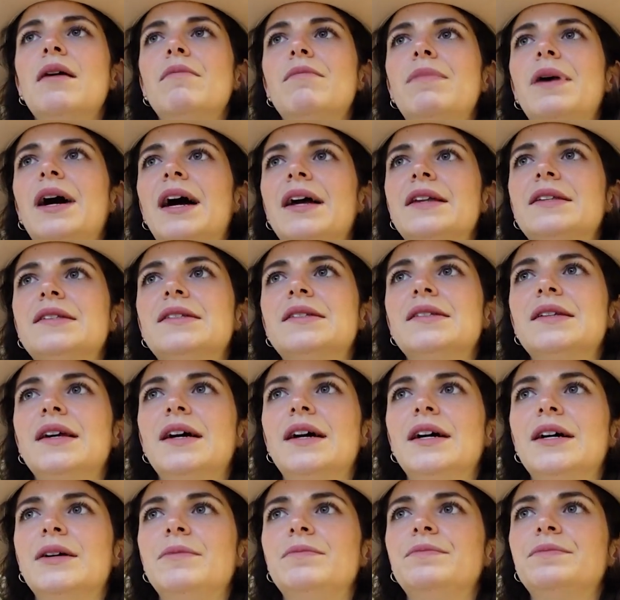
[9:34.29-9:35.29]
But
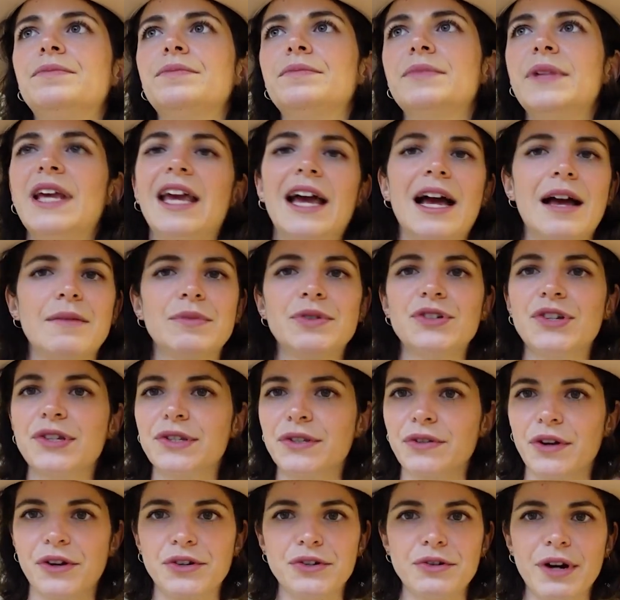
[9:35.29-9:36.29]
yeah, I'm
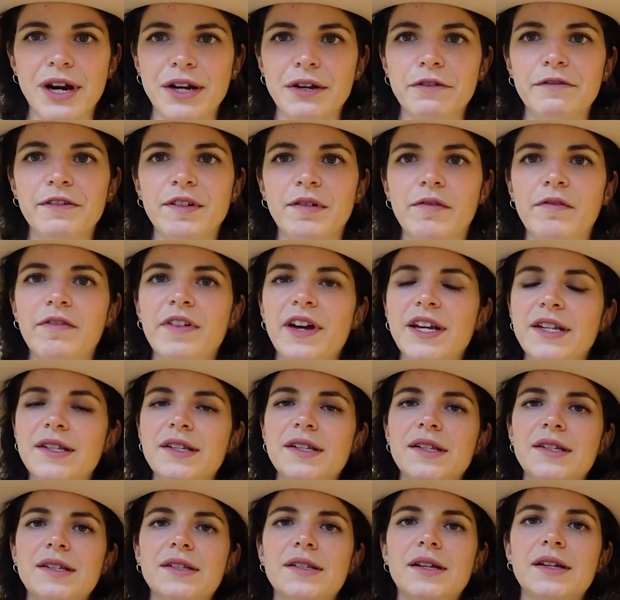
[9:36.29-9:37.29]
just not trying to film
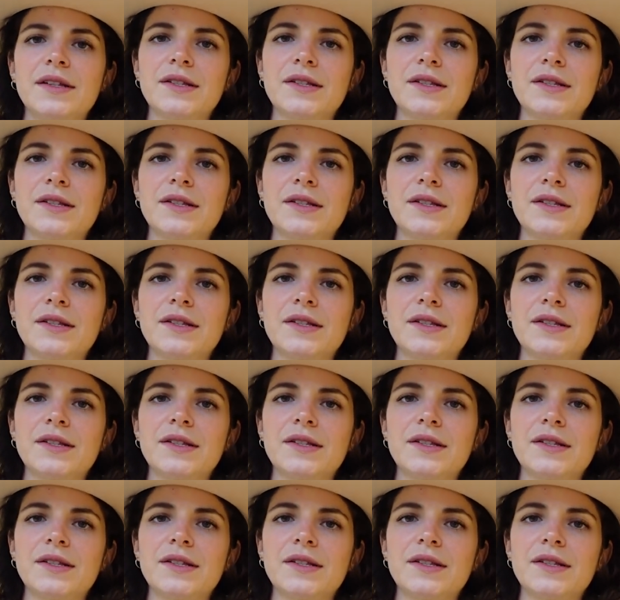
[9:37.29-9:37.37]
faces,